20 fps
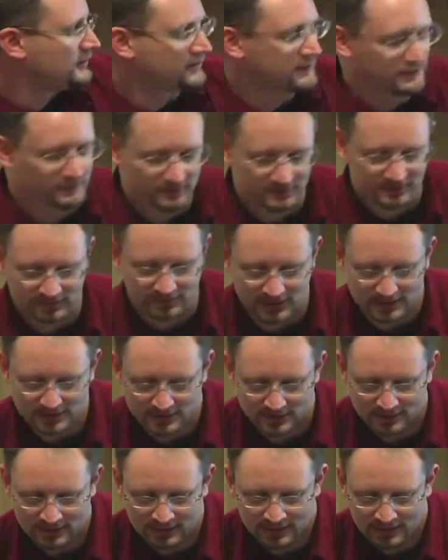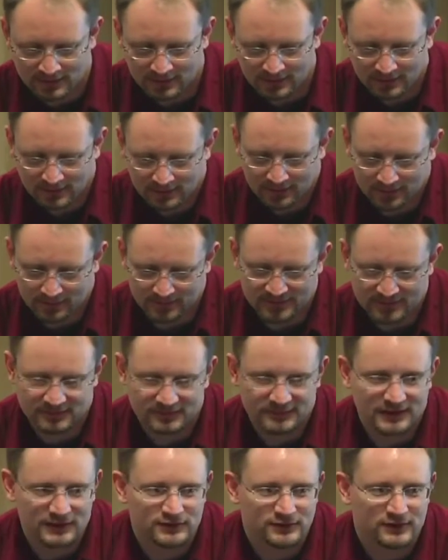that's the target organization.
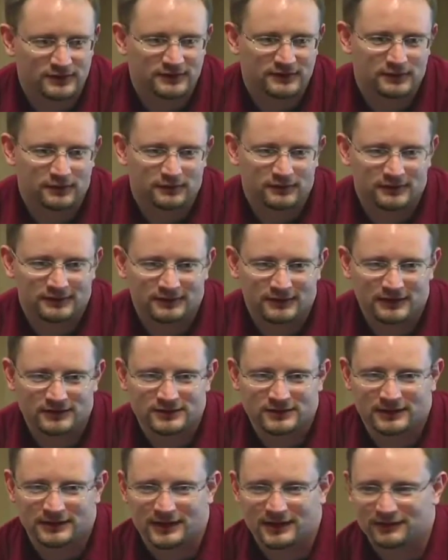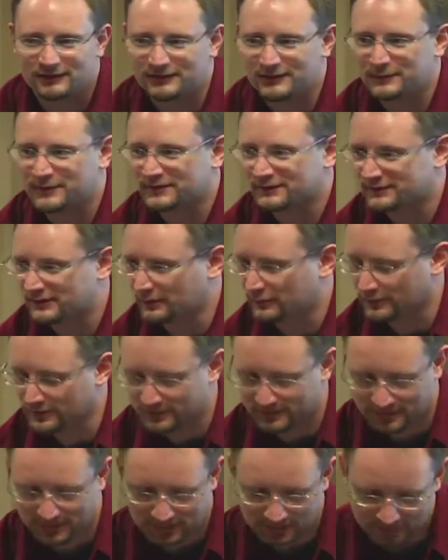Since they trust the organization inherently
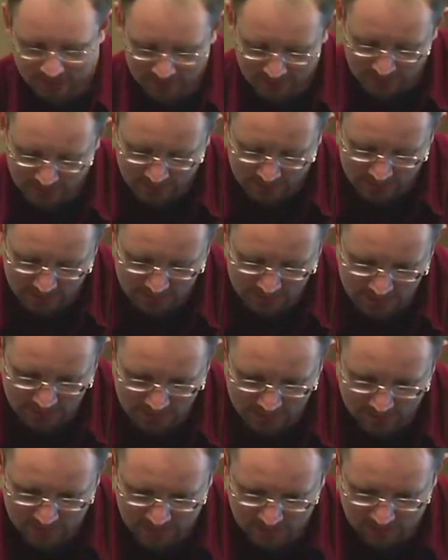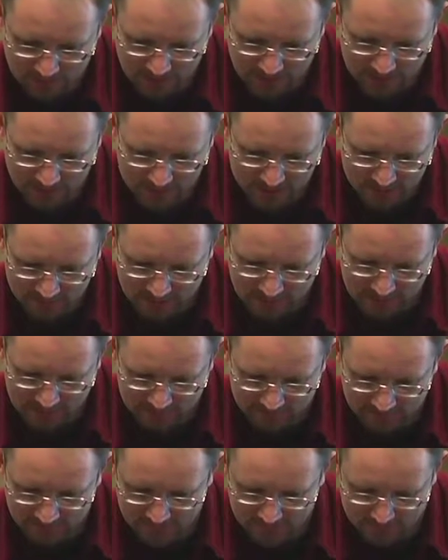because they work there, it may
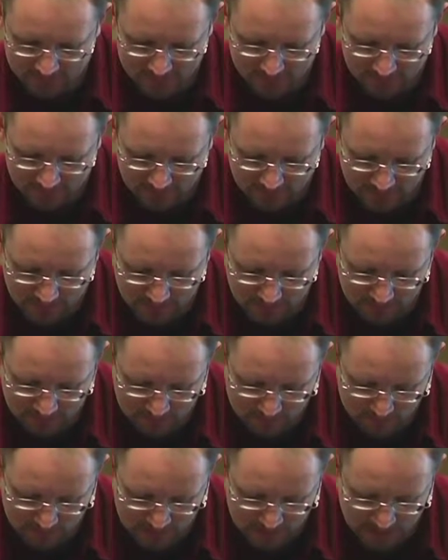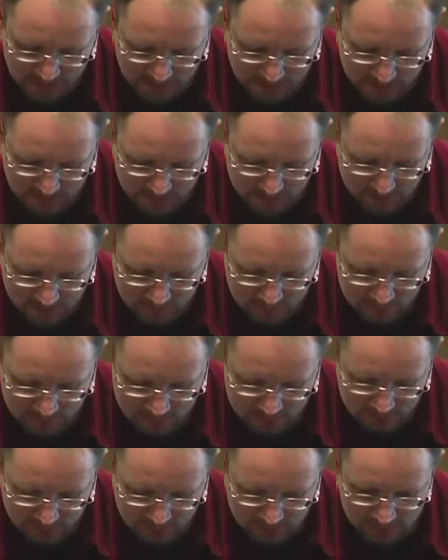actually have some sort of a page.
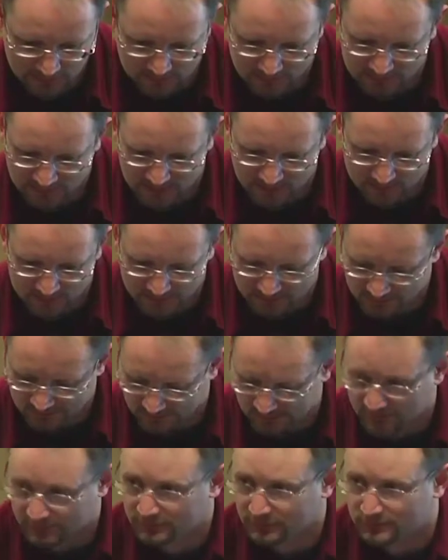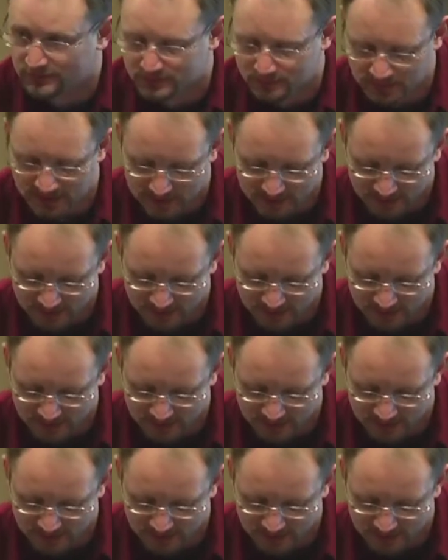A lot of times it's like a